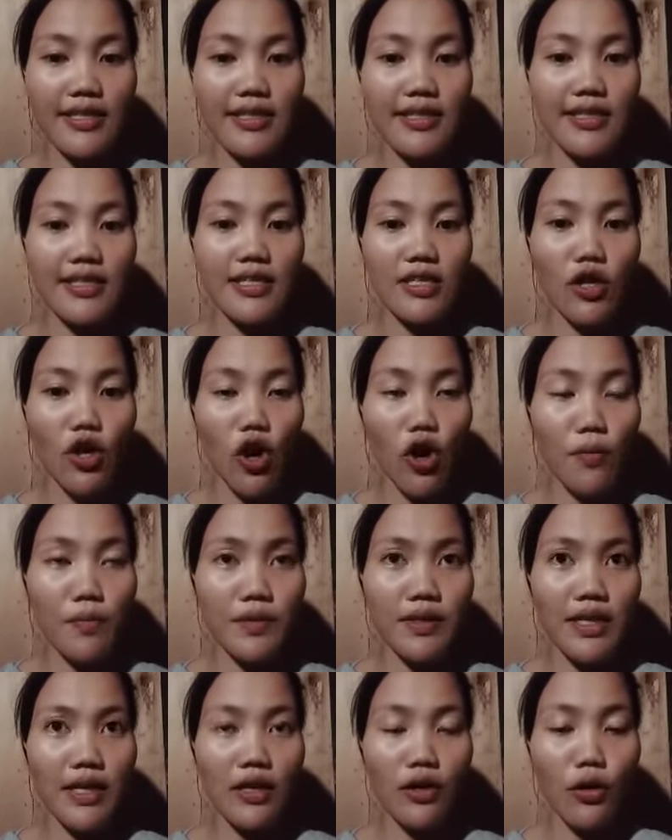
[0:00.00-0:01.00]
the
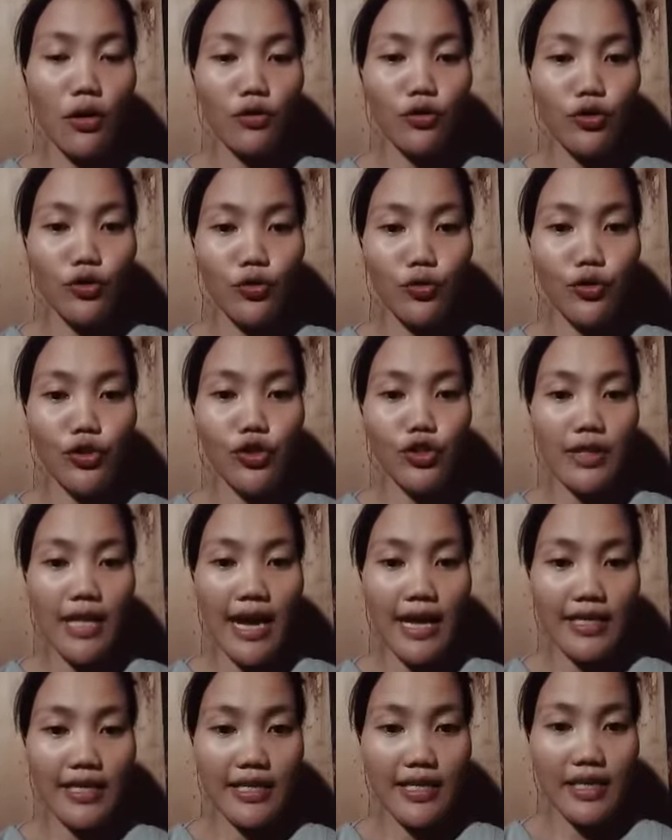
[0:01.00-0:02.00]
object to
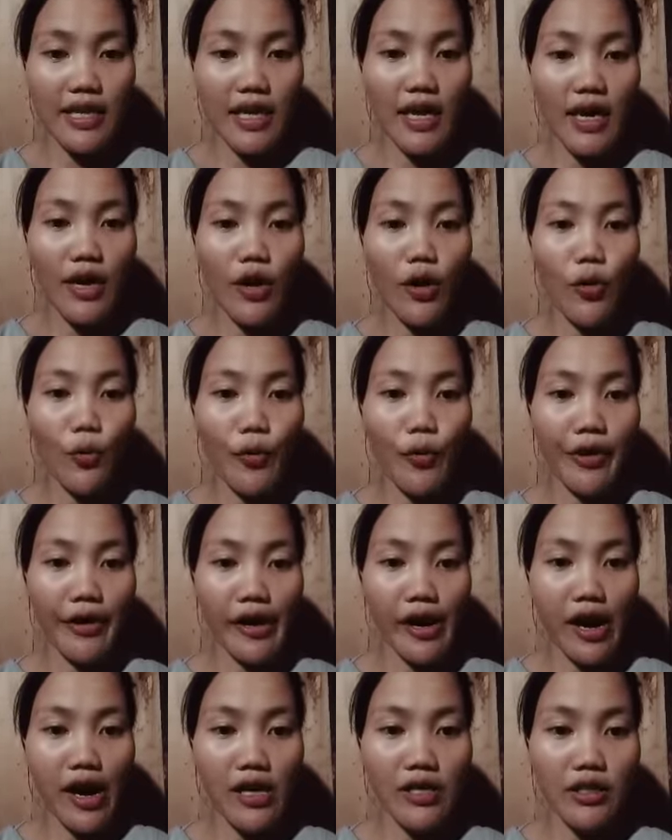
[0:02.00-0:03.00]
study,
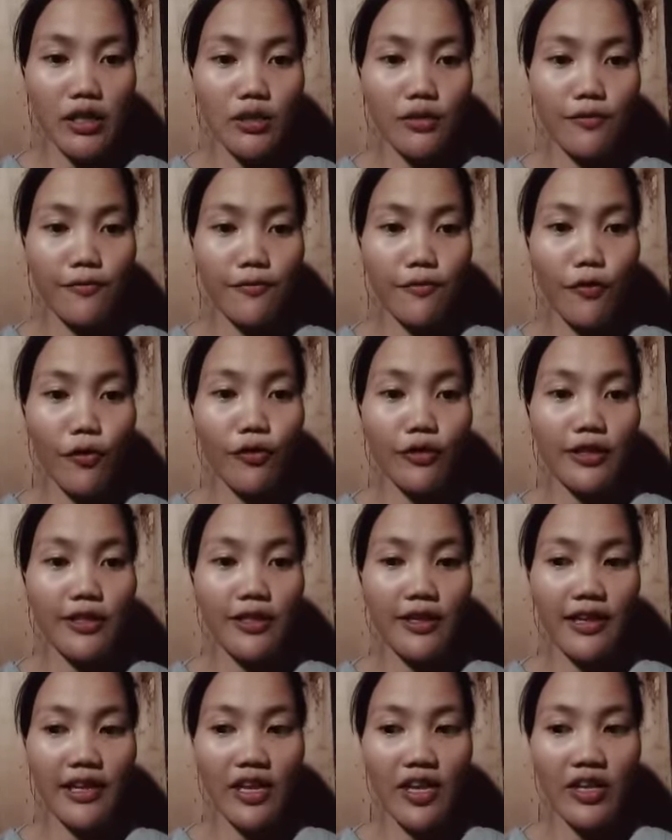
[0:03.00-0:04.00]
whereas for the
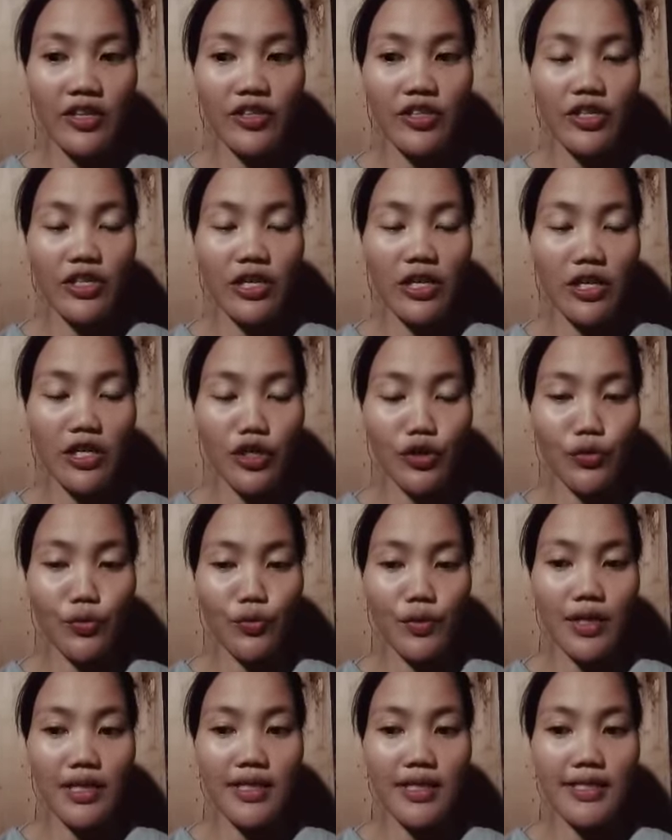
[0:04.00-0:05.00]
latter,
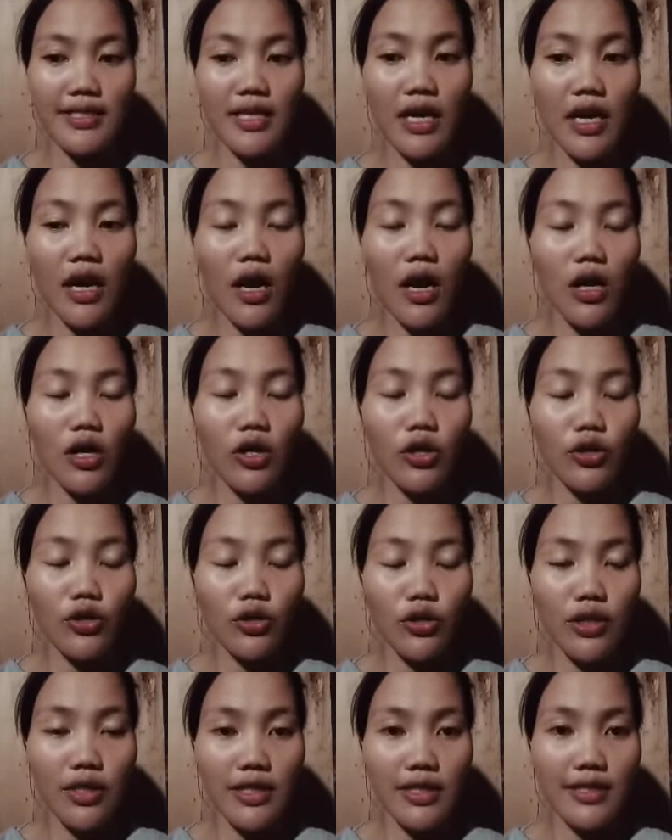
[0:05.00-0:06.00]
linguistics
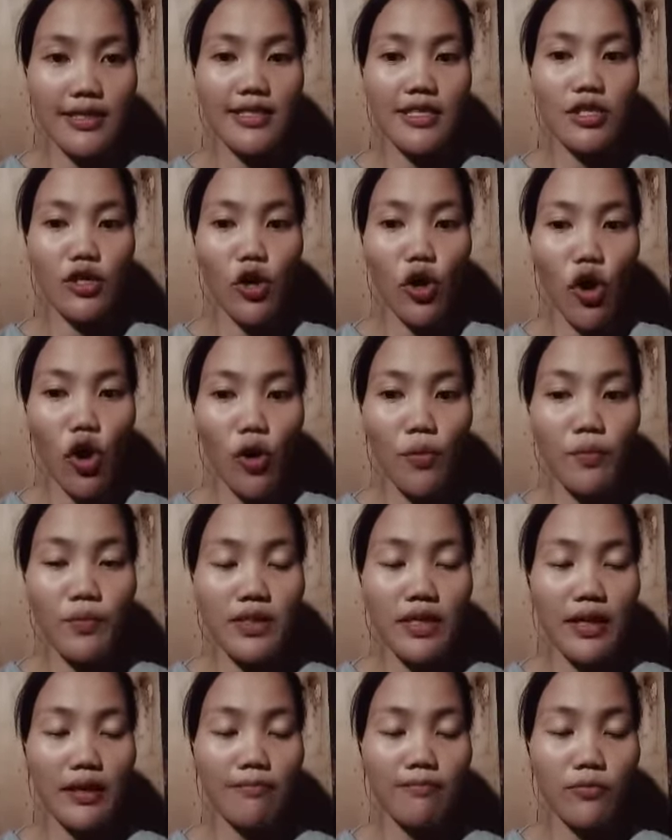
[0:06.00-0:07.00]
is the
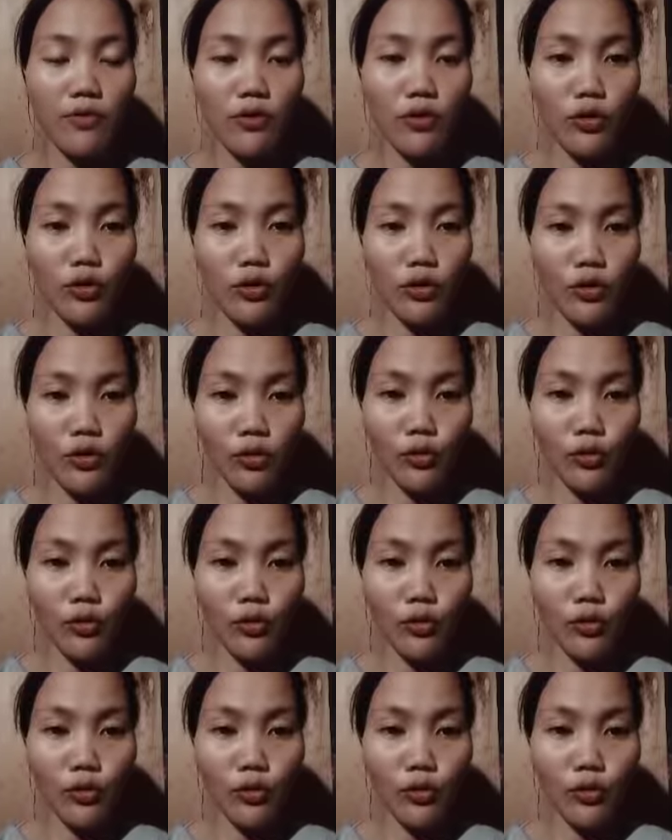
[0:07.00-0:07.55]
object to